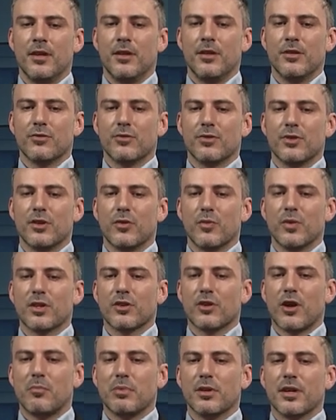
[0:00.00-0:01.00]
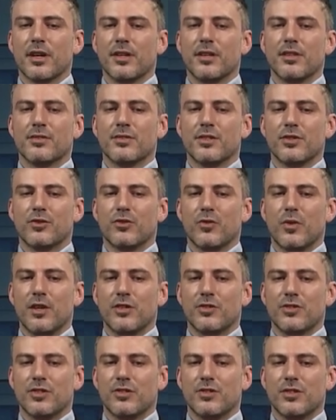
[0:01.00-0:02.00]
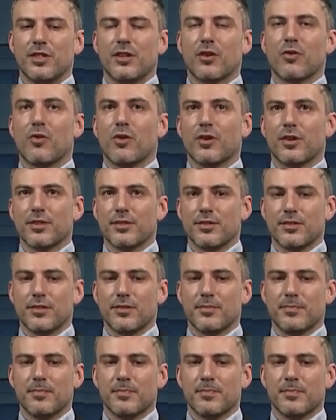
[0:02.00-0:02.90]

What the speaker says: to deal with complicated situations in accordance